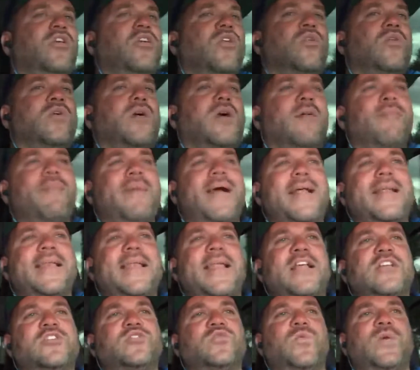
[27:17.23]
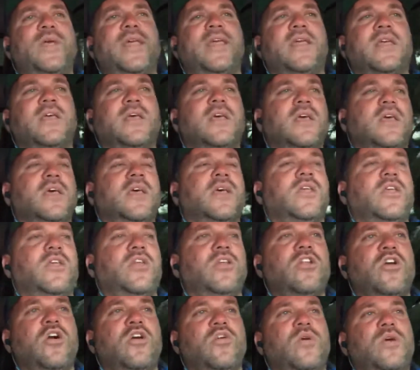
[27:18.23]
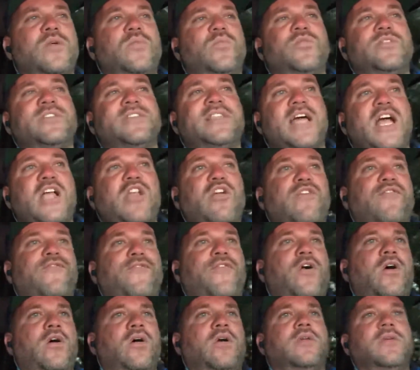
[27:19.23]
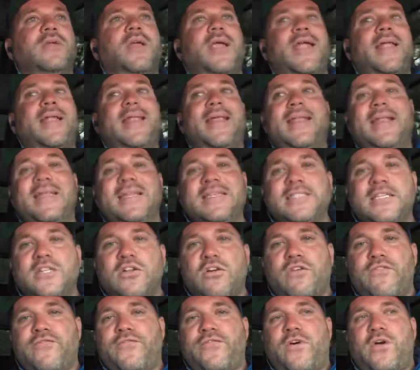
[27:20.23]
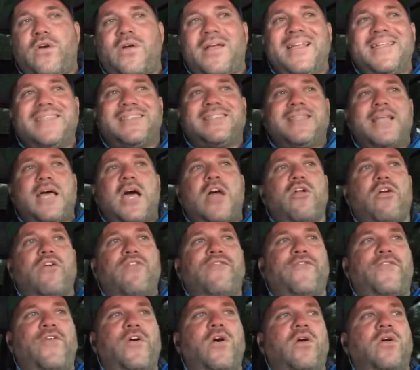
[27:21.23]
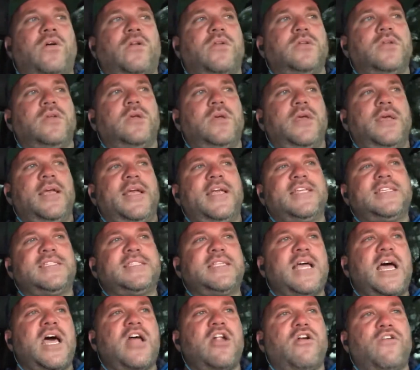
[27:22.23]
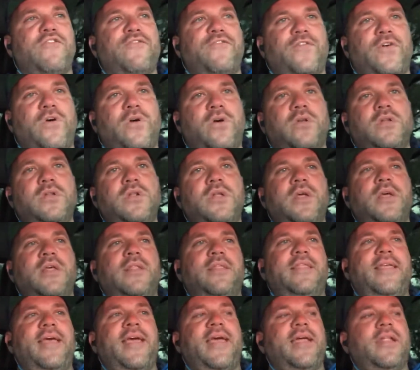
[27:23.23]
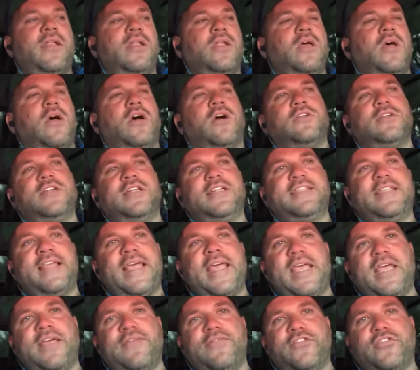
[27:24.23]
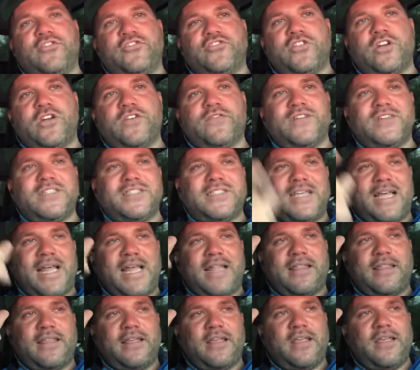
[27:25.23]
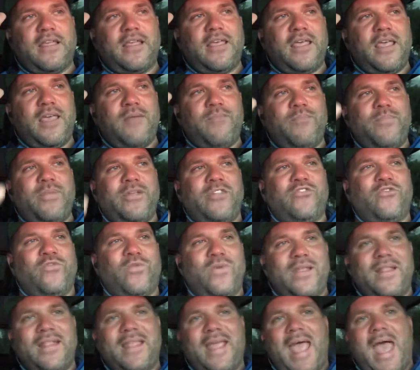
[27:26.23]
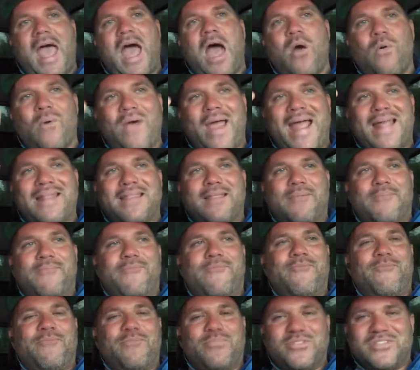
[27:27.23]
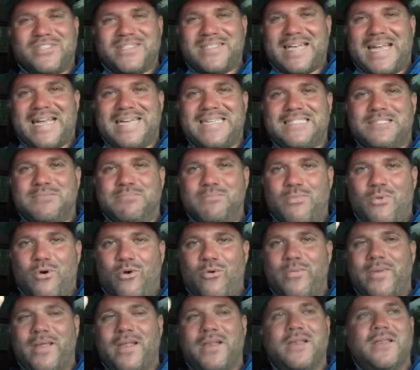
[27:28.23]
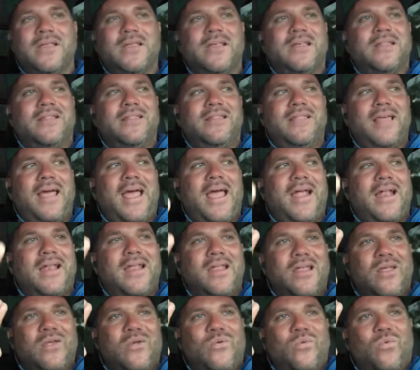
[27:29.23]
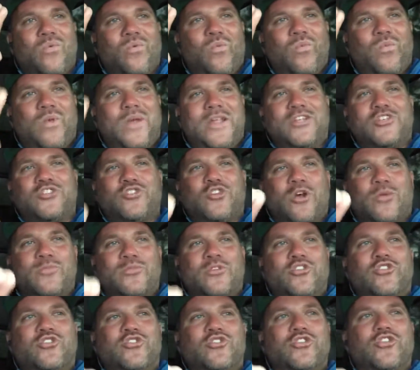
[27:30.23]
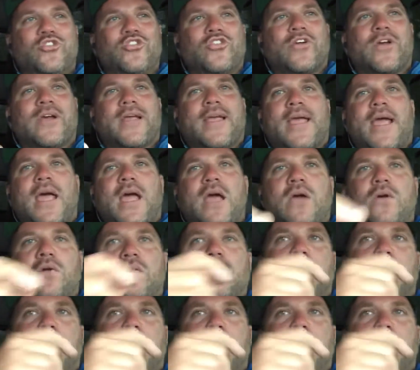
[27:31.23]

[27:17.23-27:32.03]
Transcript: Come back next week. It was not your fault, and it isn't our fault. It's not our fault. It's not our fault that on the day of the service, between the hour, at the precise moment that we show up to do your account